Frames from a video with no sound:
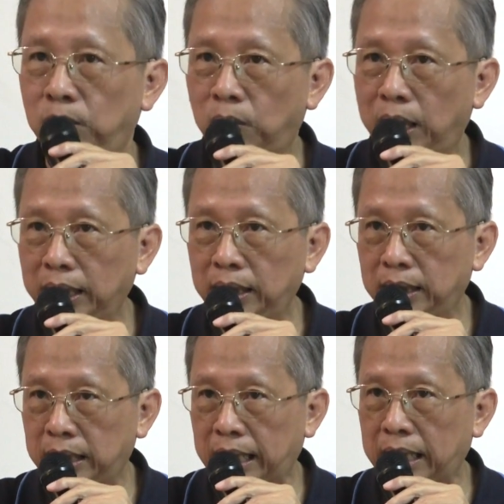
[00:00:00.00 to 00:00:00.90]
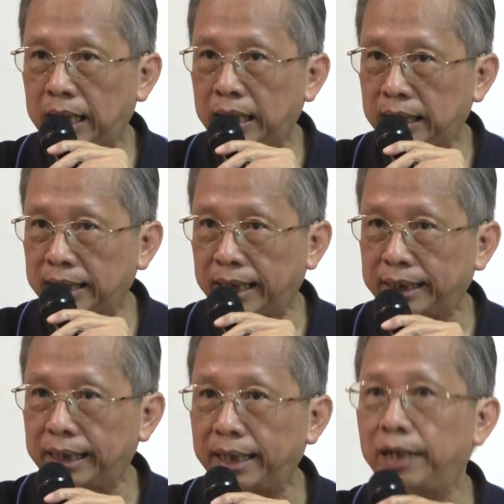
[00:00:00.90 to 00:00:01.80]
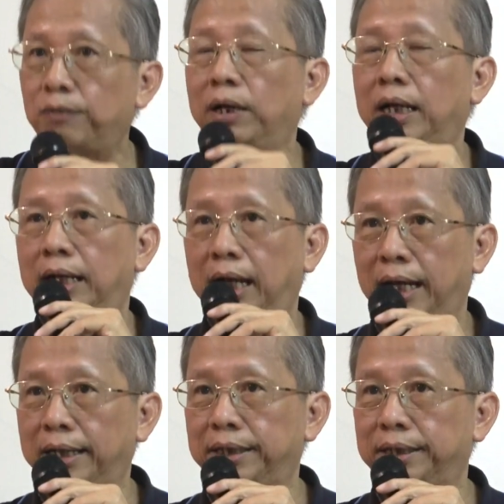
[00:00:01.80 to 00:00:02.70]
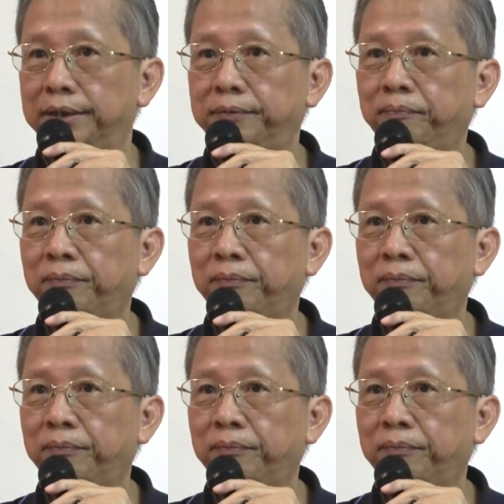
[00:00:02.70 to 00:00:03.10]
one at the Tantian and one at the heart area.